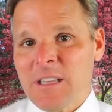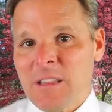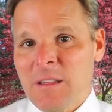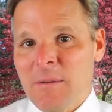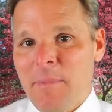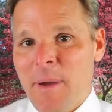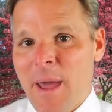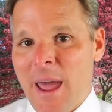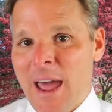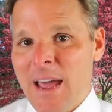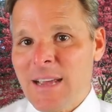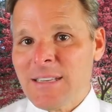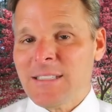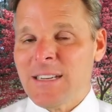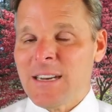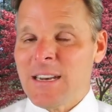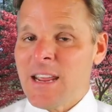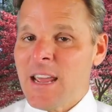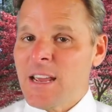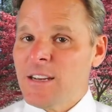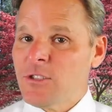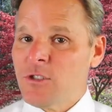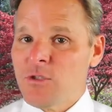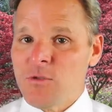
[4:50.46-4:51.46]
in the past, and
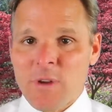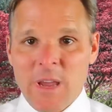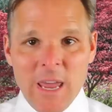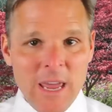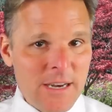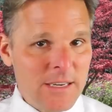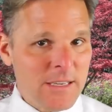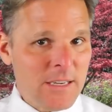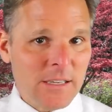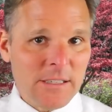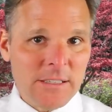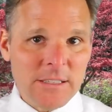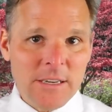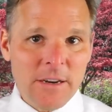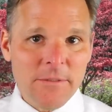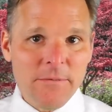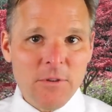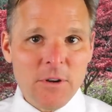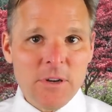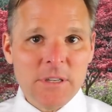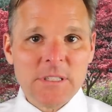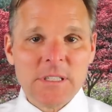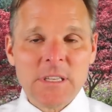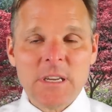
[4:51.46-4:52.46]
yes, you can tell a
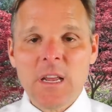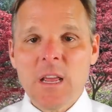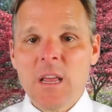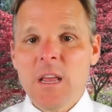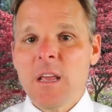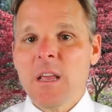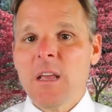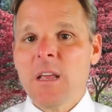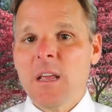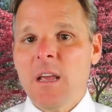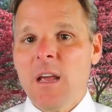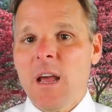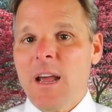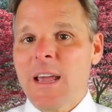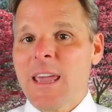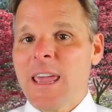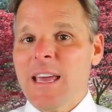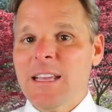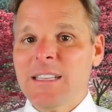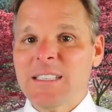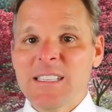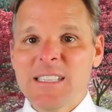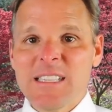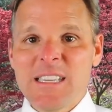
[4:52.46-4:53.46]
difference.
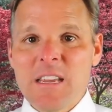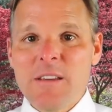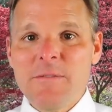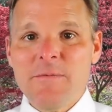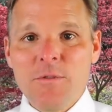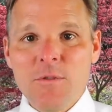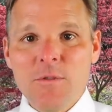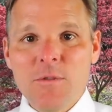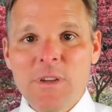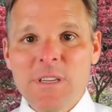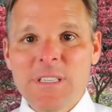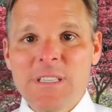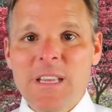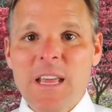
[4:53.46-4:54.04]
Again, seafood is